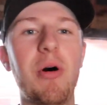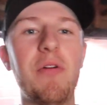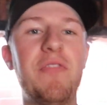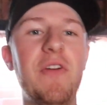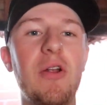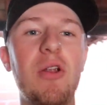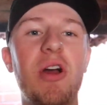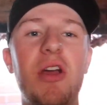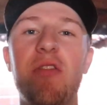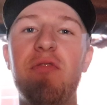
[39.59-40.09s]
I
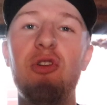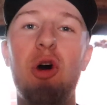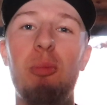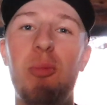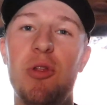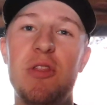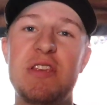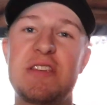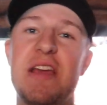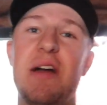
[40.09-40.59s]
feel like I've not
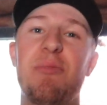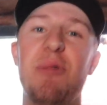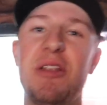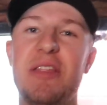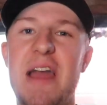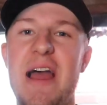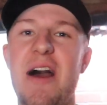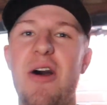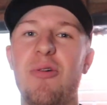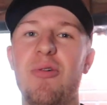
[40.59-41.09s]
put this camera
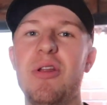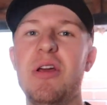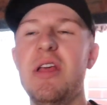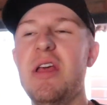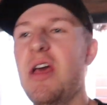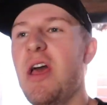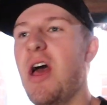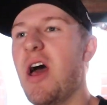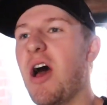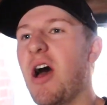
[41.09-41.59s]
down
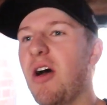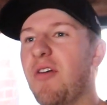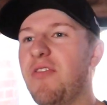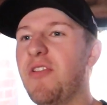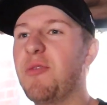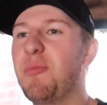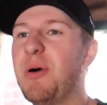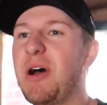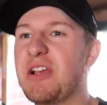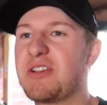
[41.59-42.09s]
for
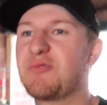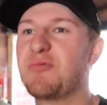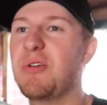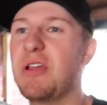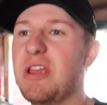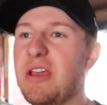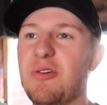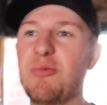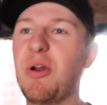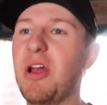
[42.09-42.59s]
the past
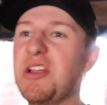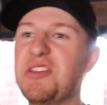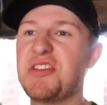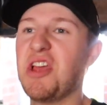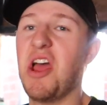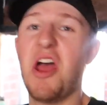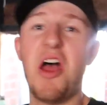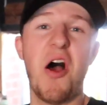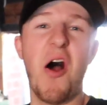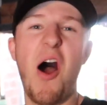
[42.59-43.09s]
week, which
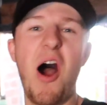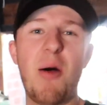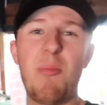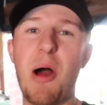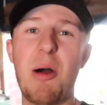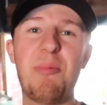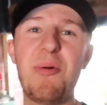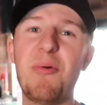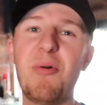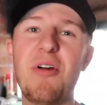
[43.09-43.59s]
I'm
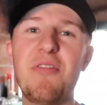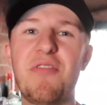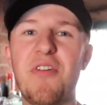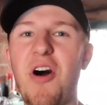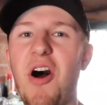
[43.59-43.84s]
happy with.